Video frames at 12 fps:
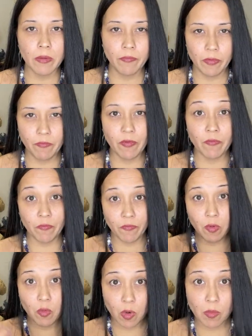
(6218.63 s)
If it
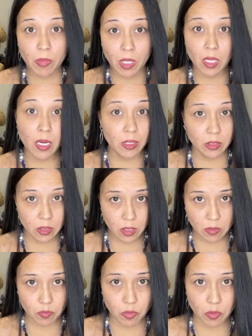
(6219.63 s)
were me as an
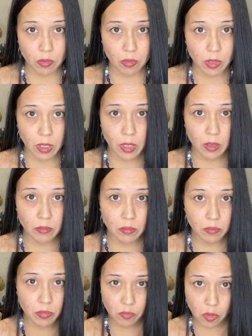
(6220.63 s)
Emperor, okay,
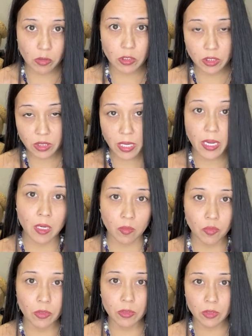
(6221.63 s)
we'll just say
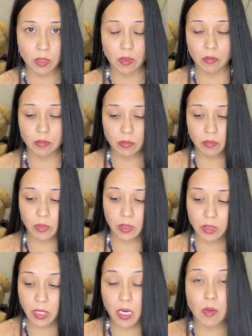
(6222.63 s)
Empress though, because
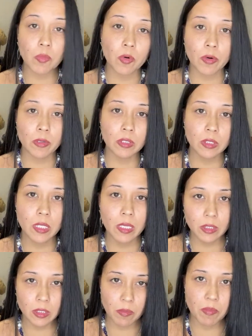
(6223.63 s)
the Emperor
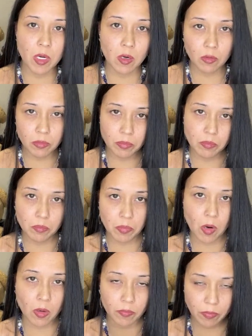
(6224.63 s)
is the male
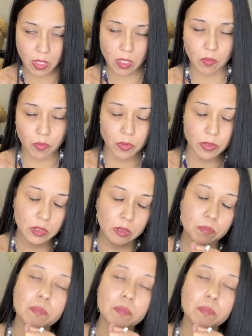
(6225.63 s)
part of the Empress.